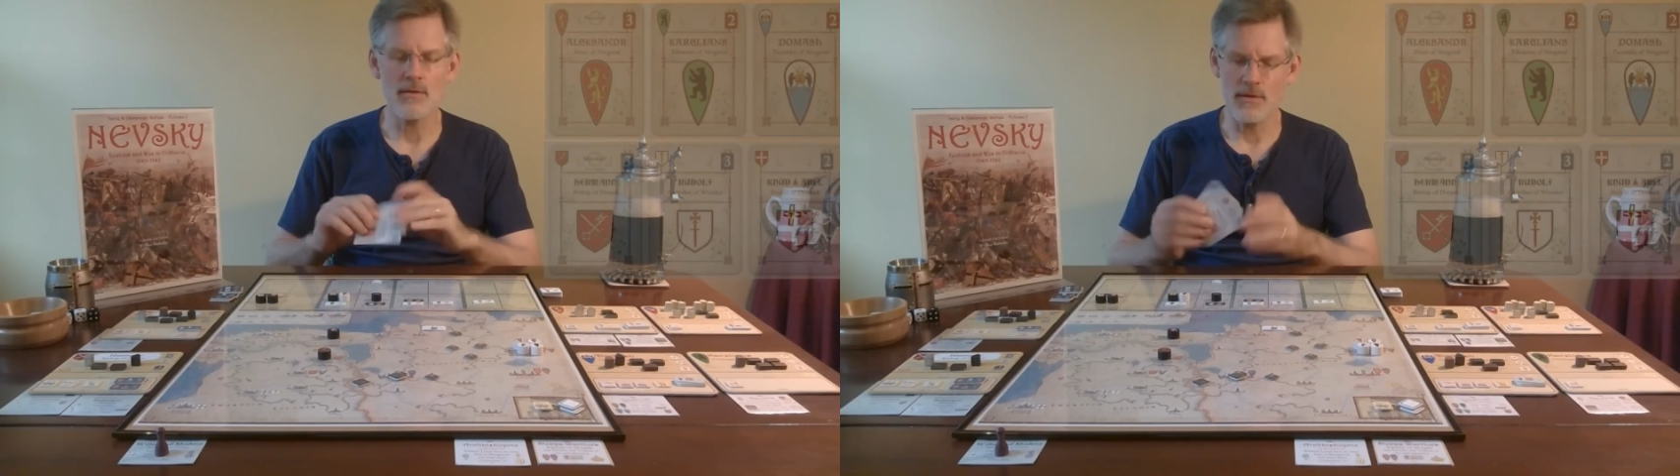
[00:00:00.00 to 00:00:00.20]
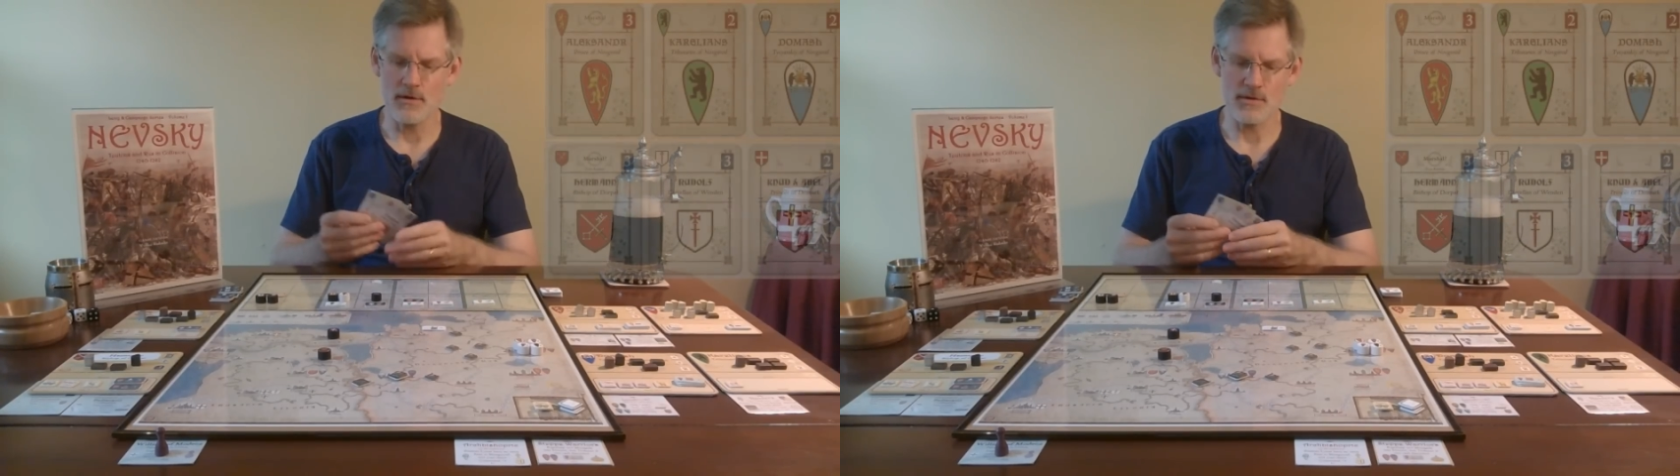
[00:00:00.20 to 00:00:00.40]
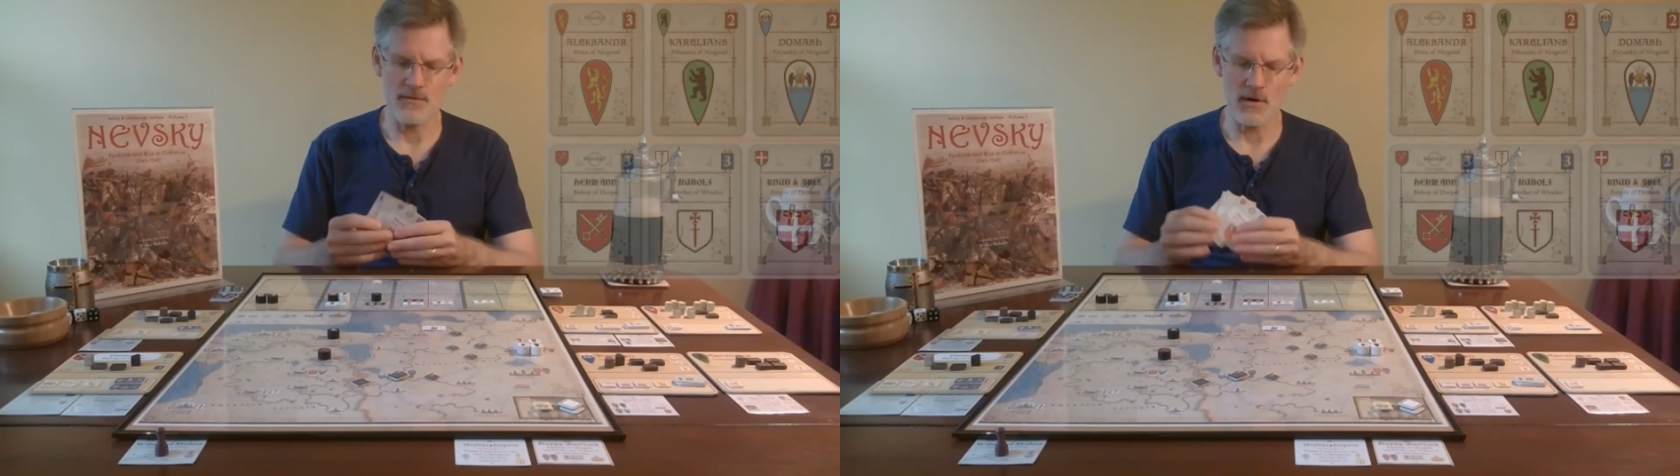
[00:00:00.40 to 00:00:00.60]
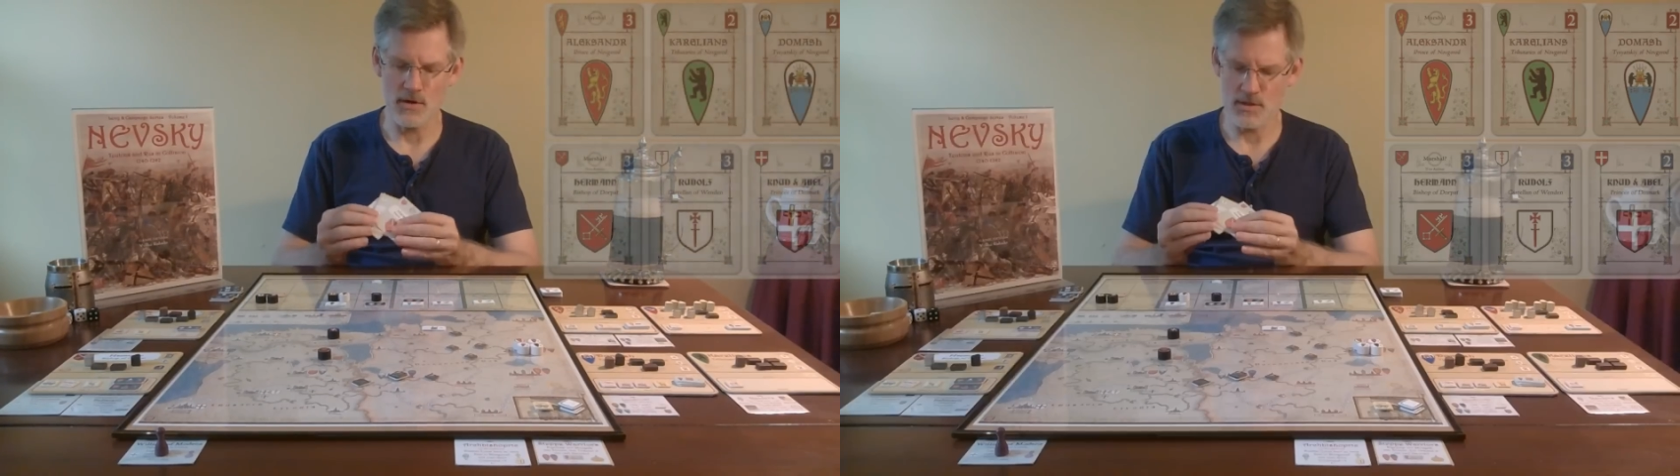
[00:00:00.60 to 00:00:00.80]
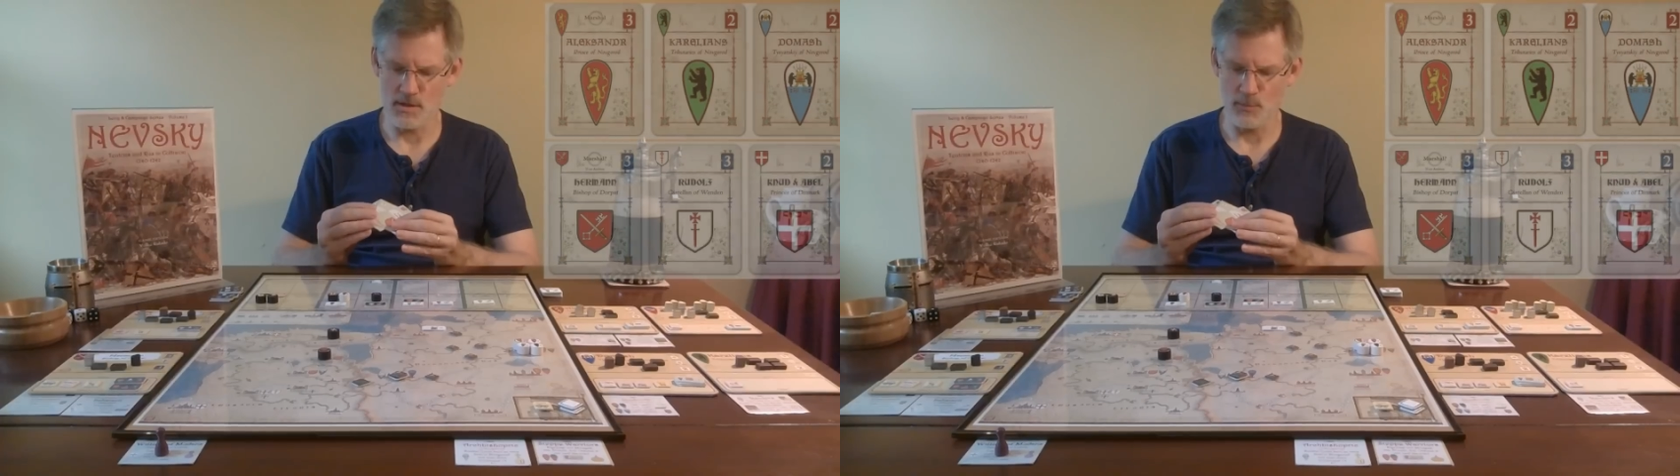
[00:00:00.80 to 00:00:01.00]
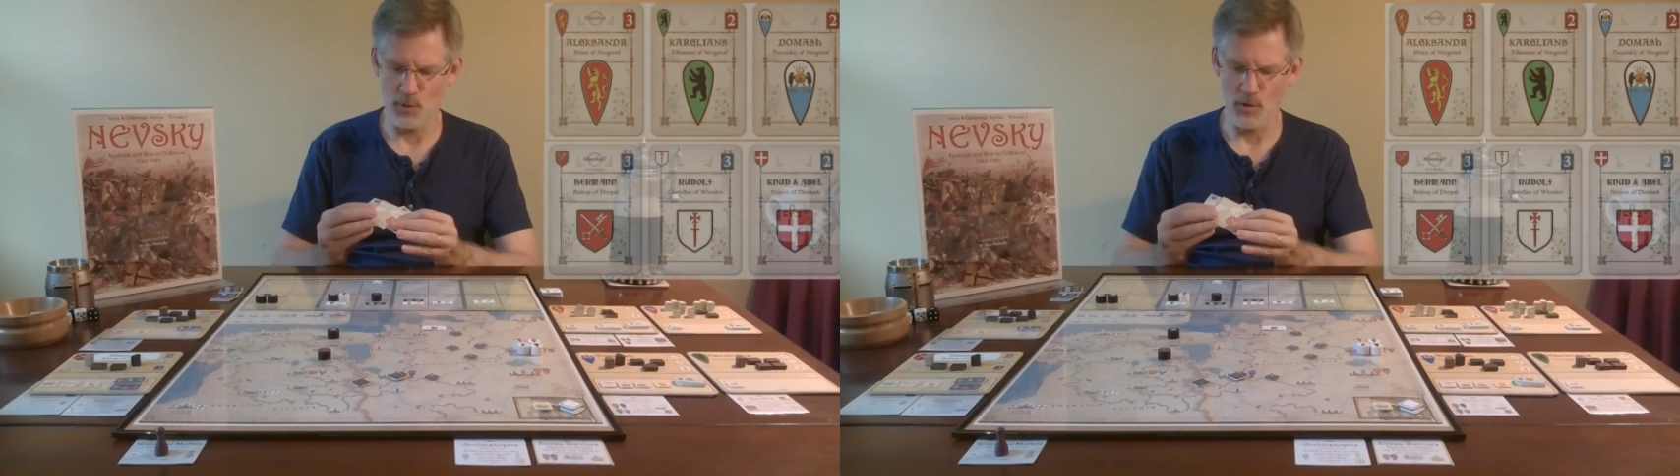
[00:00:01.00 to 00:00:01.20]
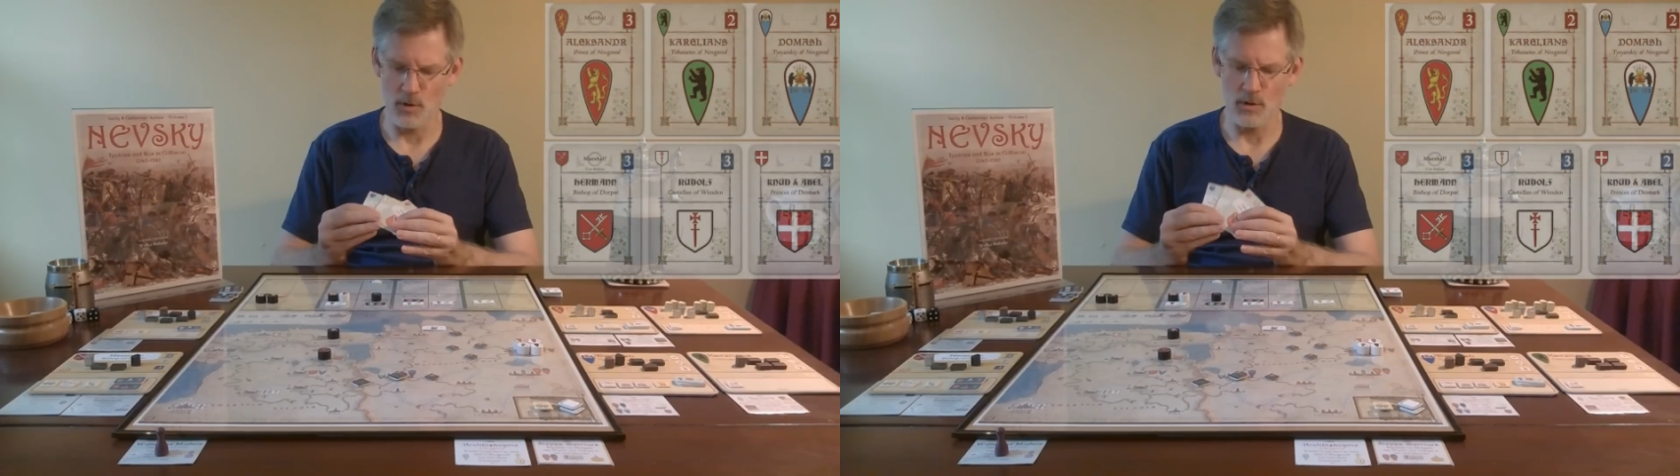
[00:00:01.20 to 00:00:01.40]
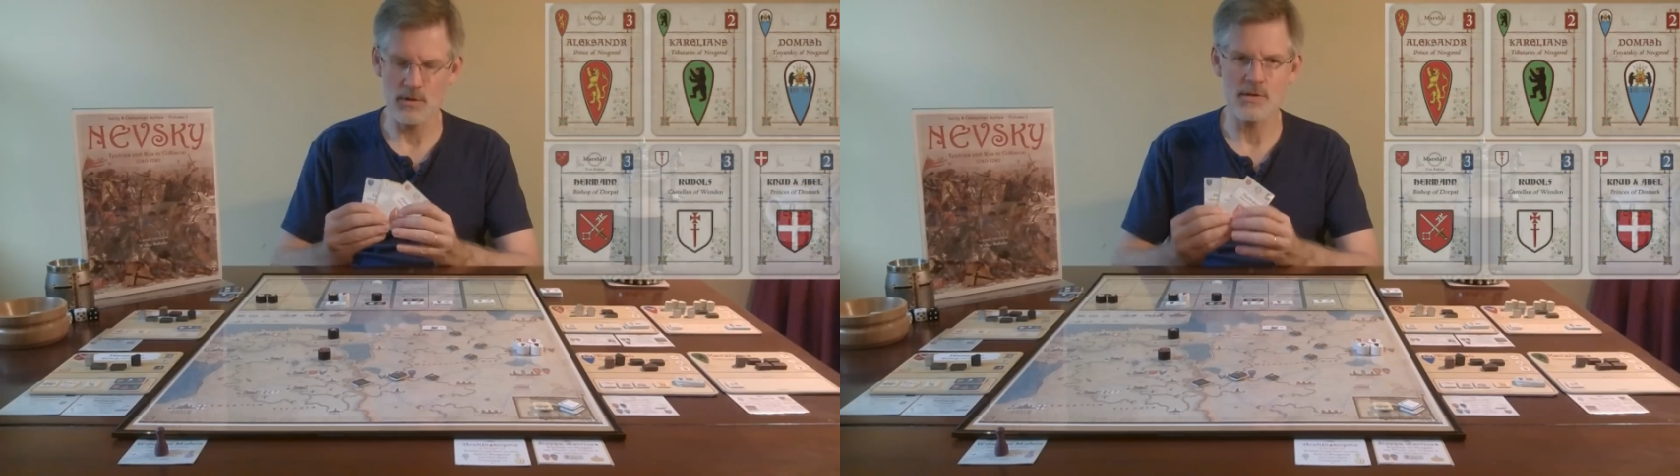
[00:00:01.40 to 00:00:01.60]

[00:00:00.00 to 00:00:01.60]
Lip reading: there's a very simple